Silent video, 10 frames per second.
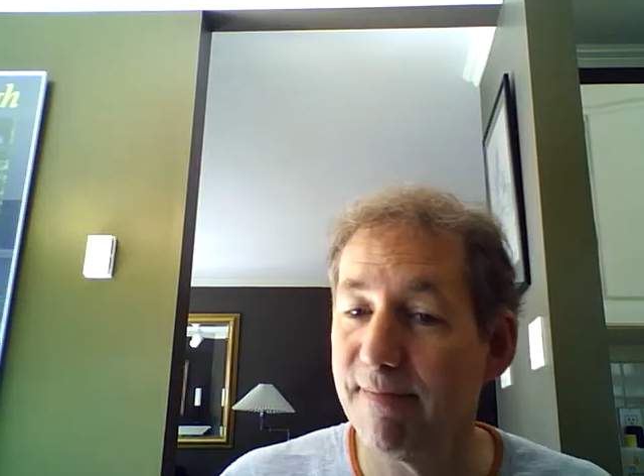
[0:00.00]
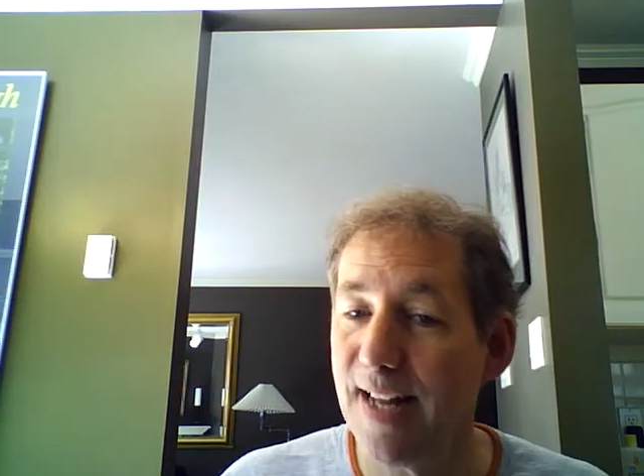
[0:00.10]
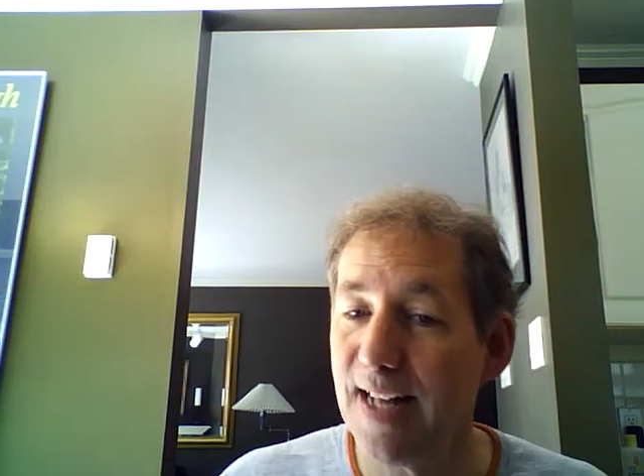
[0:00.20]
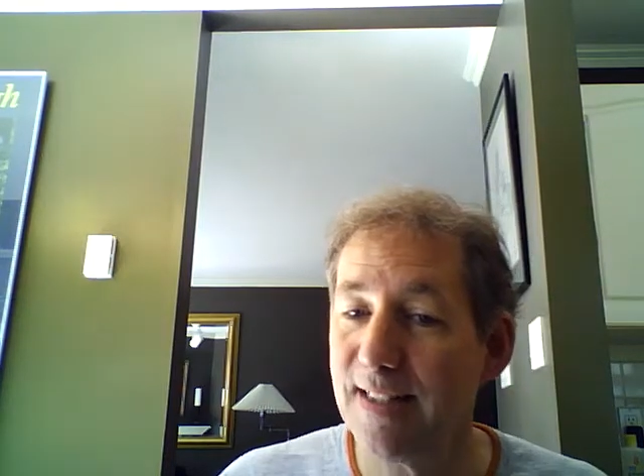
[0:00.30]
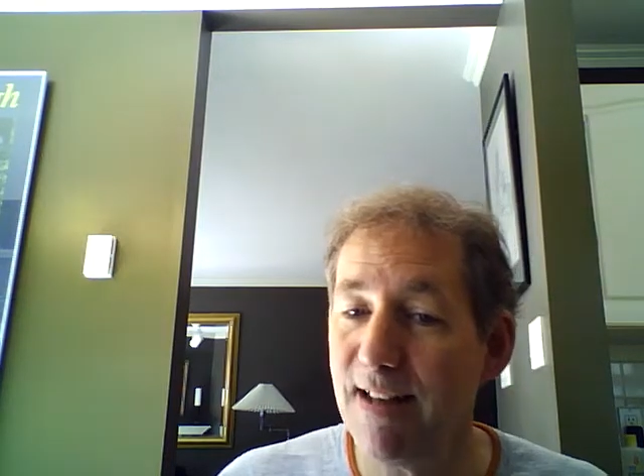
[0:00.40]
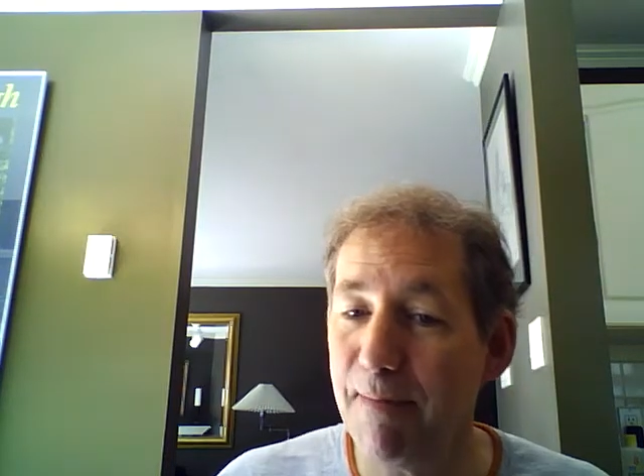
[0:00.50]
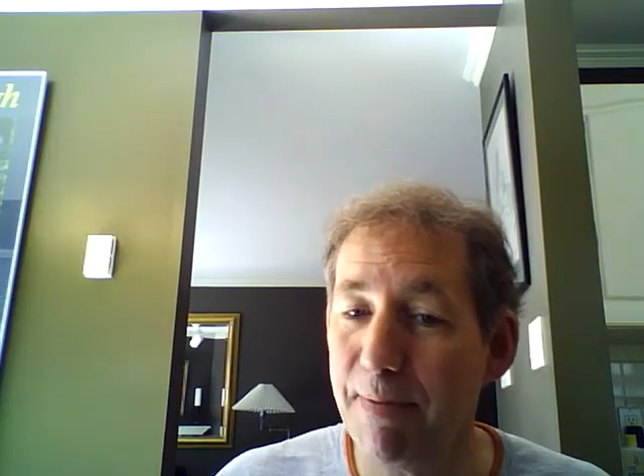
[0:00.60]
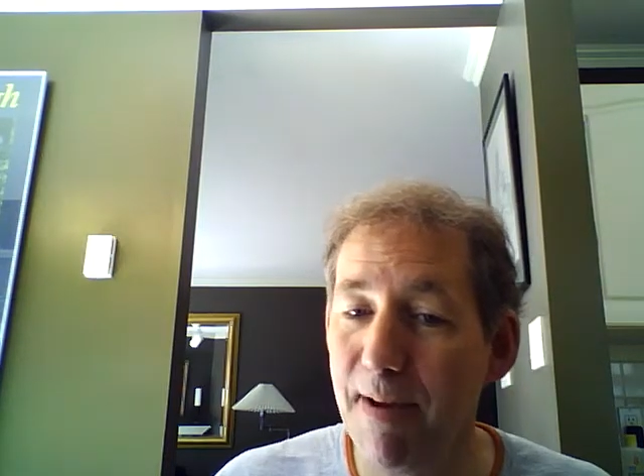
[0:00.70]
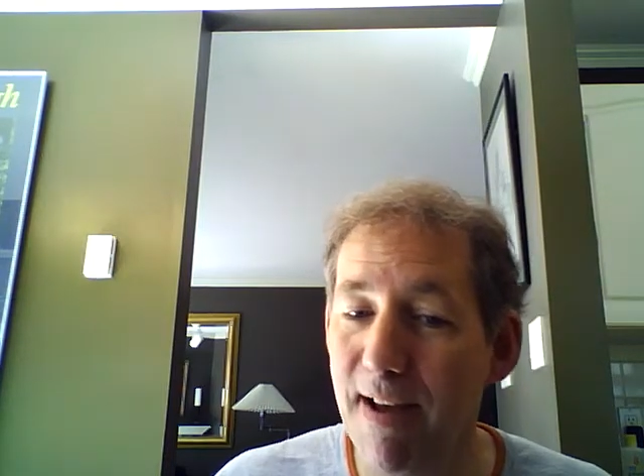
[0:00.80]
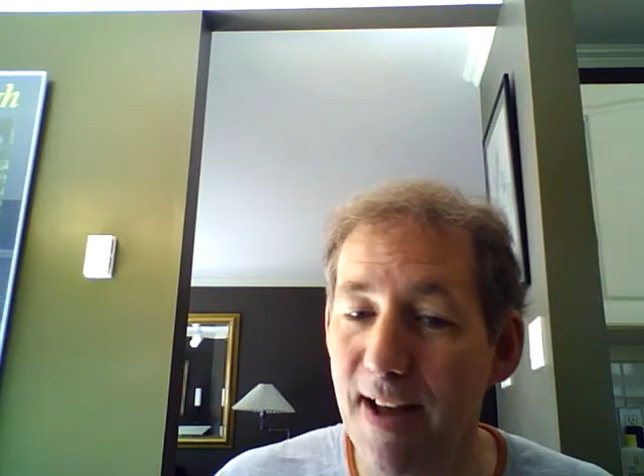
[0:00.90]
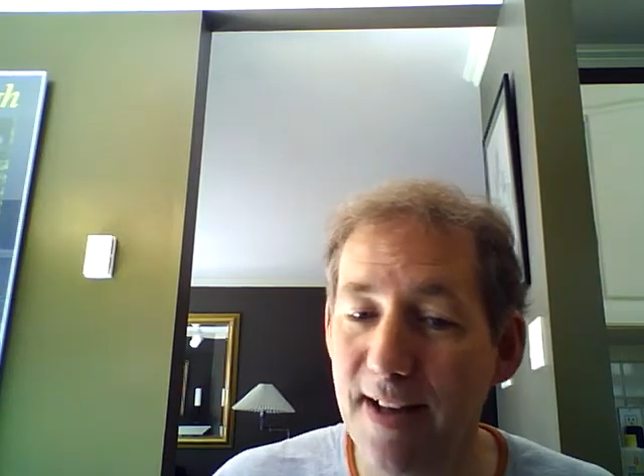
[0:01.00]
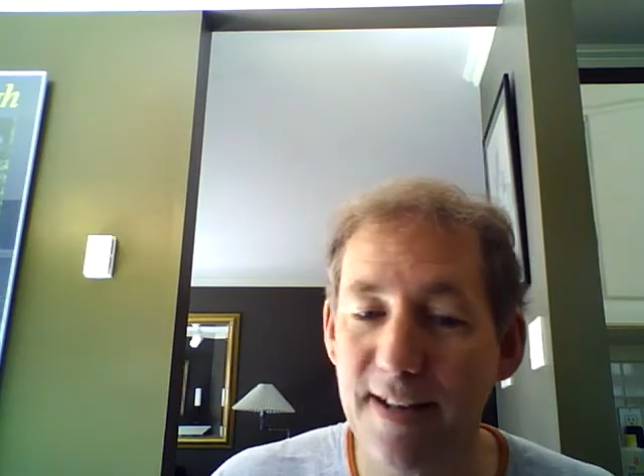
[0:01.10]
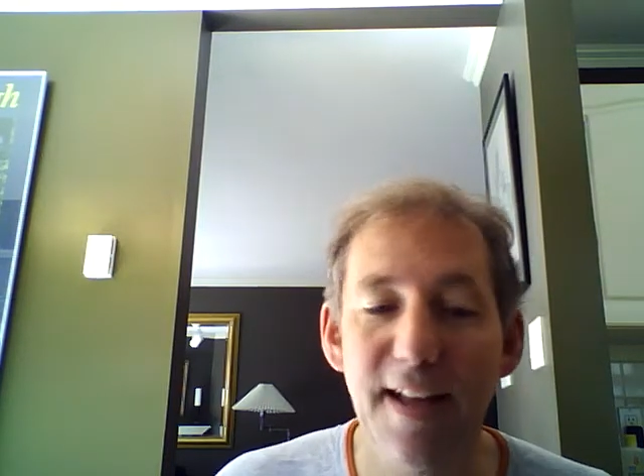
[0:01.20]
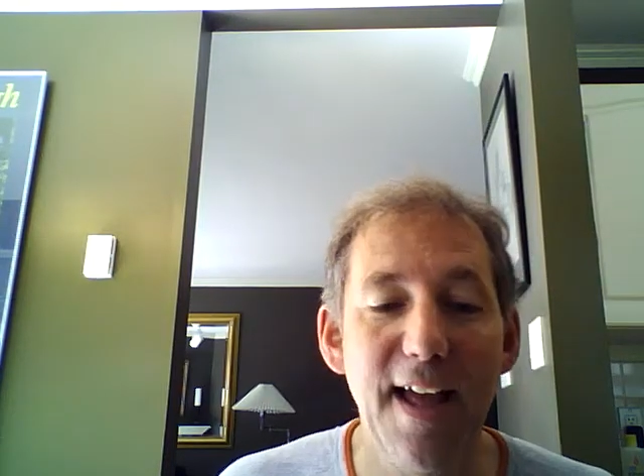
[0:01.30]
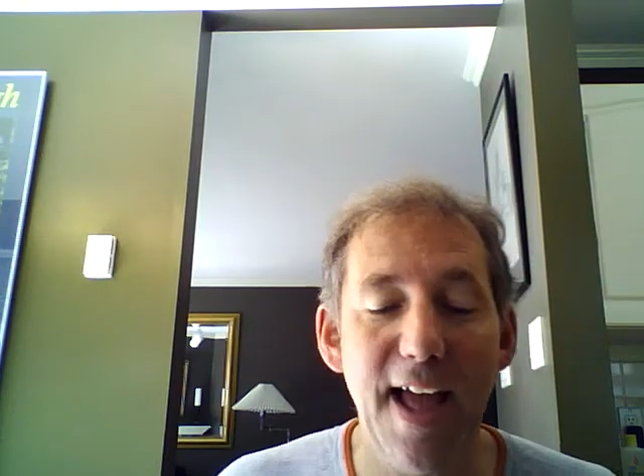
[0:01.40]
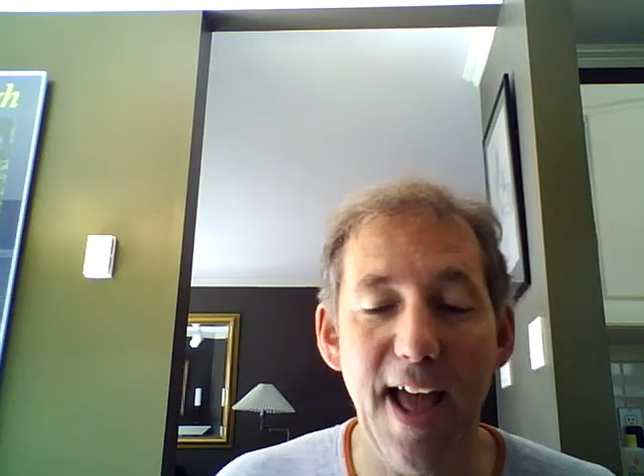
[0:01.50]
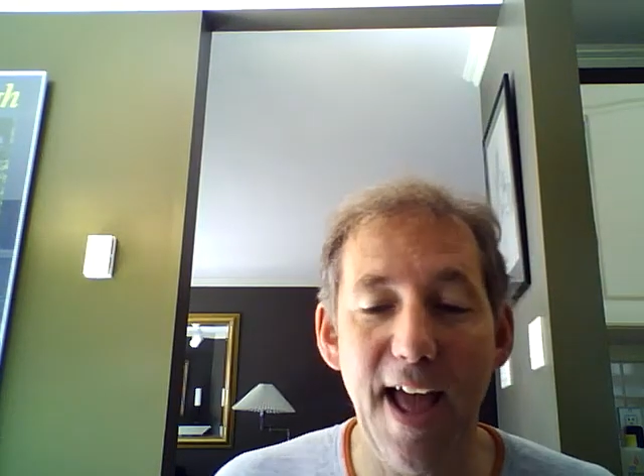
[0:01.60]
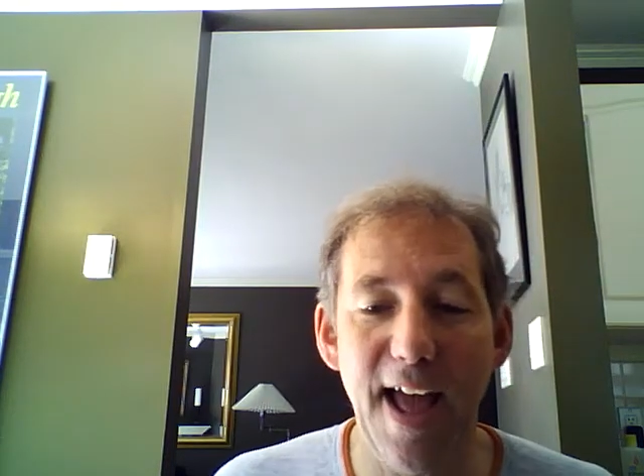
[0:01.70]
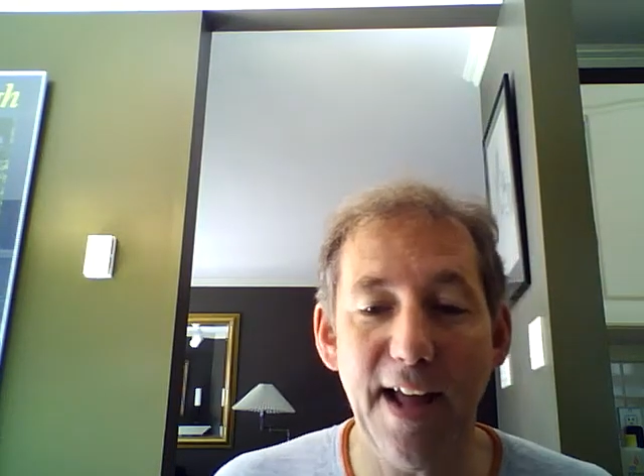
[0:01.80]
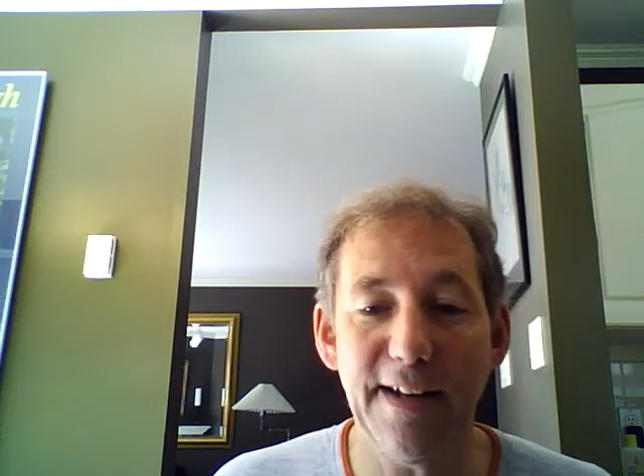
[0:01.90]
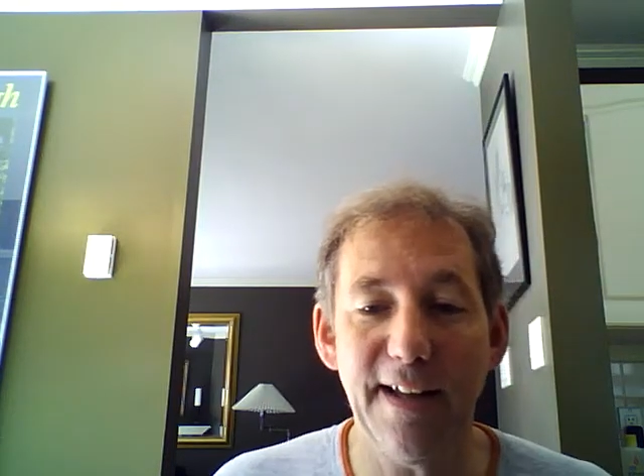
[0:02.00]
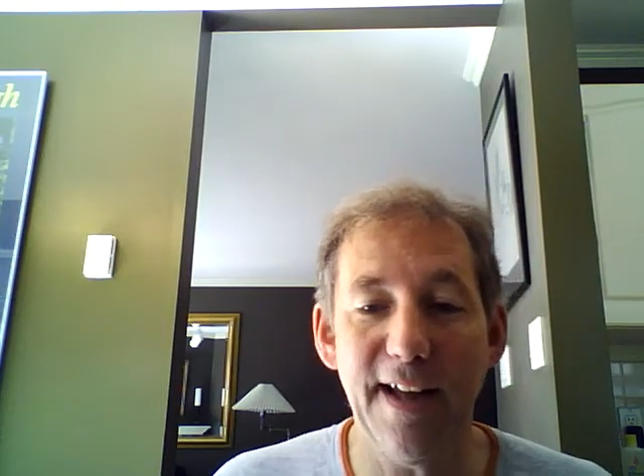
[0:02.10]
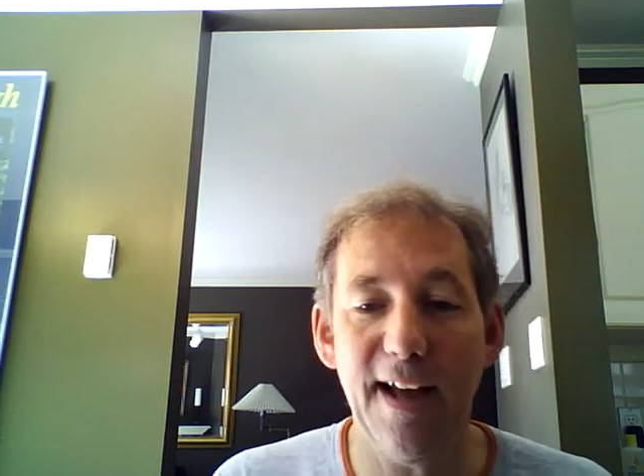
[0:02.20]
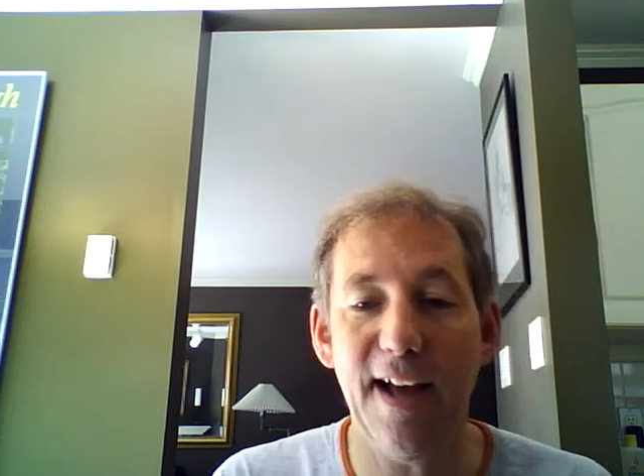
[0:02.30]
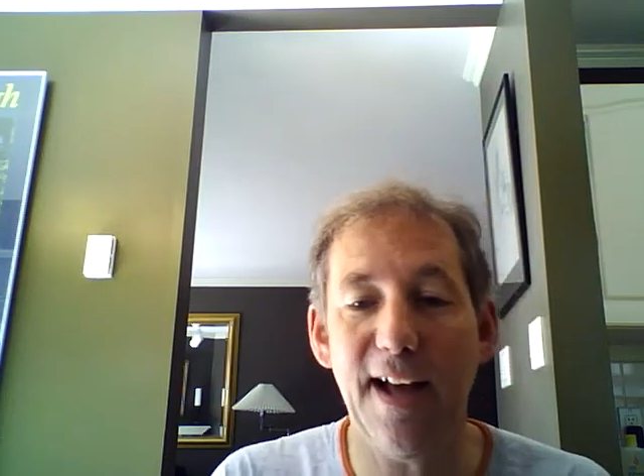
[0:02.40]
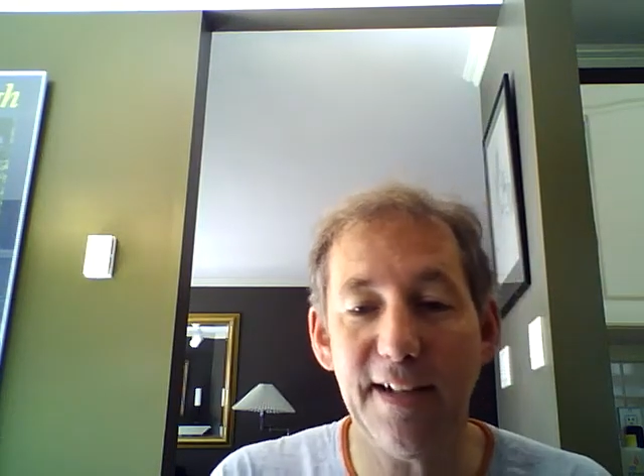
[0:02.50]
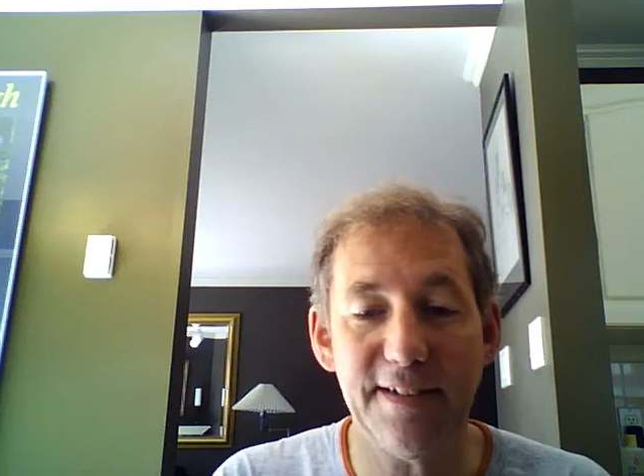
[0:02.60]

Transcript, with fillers: That's not bad. And uh,